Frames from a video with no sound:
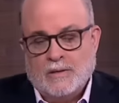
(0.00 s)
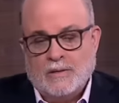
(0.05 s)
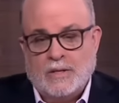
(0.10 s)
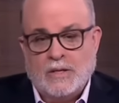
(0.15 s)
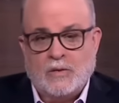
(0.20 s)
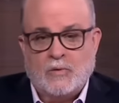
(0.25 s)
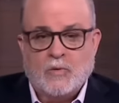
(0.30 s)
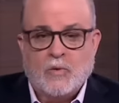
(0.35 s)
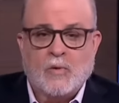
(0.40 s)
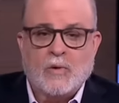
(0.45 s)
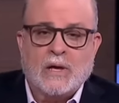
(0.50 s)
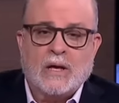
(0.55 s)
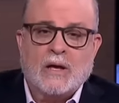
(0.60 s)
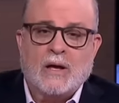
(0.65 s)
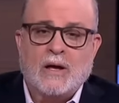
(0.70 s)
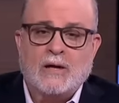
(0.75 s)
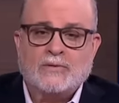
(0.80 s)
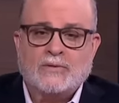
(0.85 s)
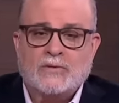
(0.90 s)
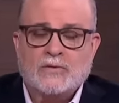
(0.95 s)
The growing
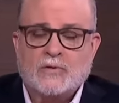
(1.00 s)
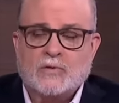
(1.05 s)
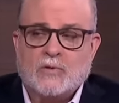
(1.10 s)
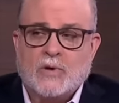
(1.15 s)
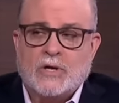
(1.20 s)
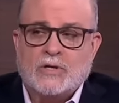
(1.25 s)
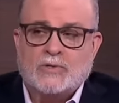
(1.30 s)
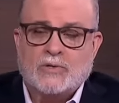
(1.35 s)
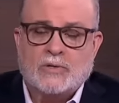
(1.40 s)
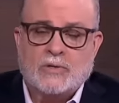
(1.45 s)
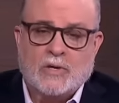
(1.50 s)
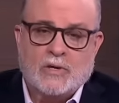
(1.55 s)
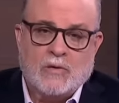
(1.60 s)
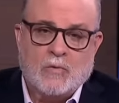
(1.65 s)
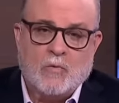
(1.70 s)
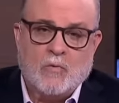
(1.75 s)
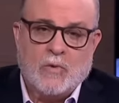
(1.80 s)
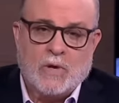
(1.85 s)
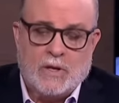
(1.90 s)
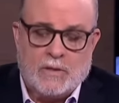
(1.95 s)
concentration
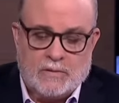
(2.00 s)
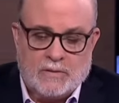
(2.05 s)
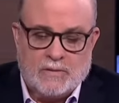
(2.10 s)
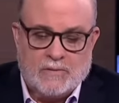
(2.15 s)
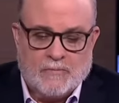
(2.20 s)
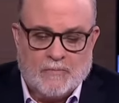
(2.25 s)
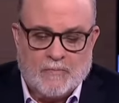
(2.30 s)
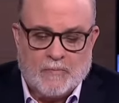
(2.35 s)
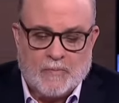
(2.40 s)
of wealth.